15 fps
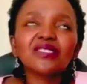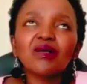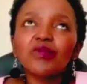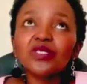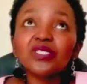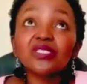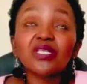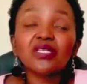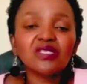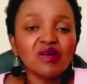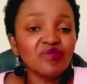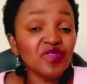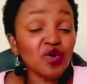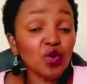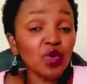somebody said
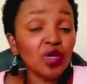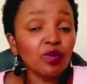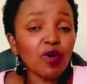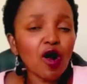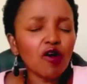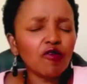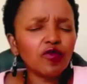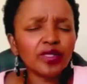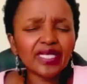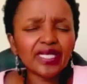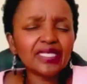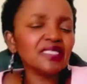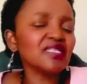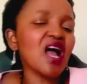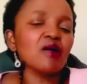something really powerful
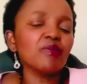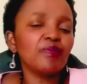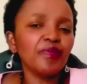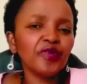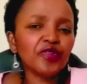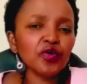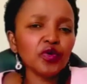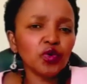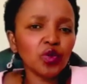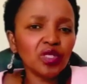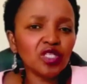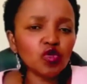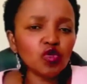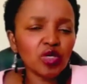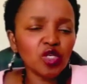that has helped me through
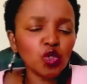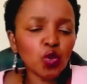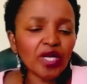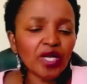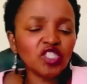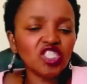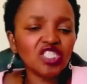2021.